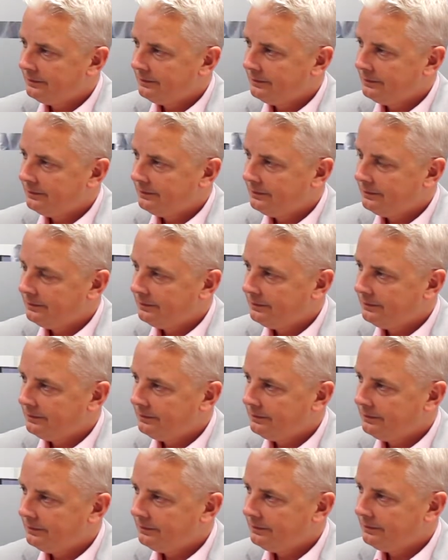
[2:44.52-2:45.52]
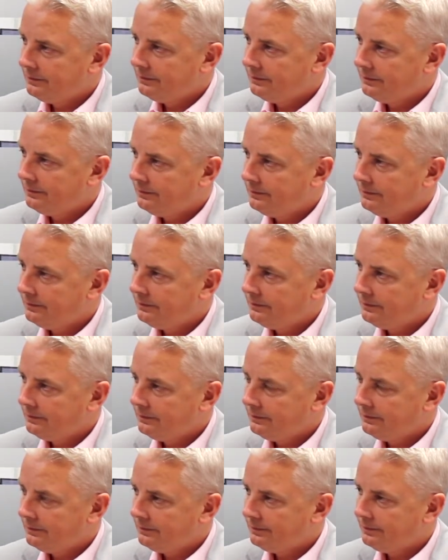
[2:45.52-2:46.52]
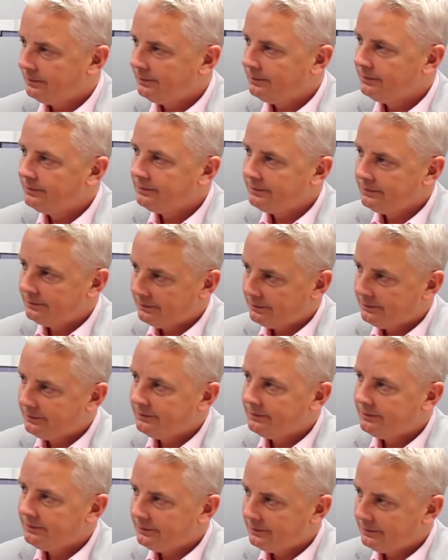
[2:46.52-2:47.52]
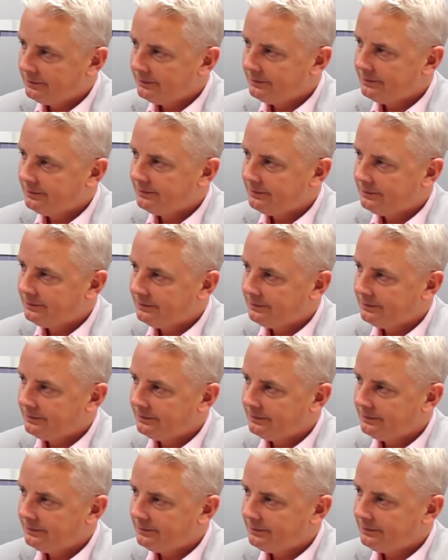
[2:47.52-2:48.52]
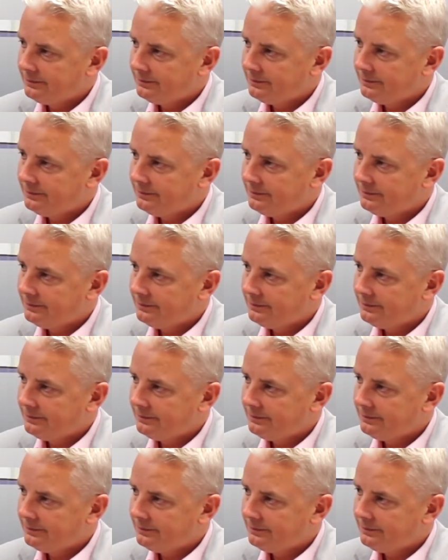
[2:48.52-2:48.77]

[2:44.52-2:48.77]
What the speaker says: The person shown says nothing.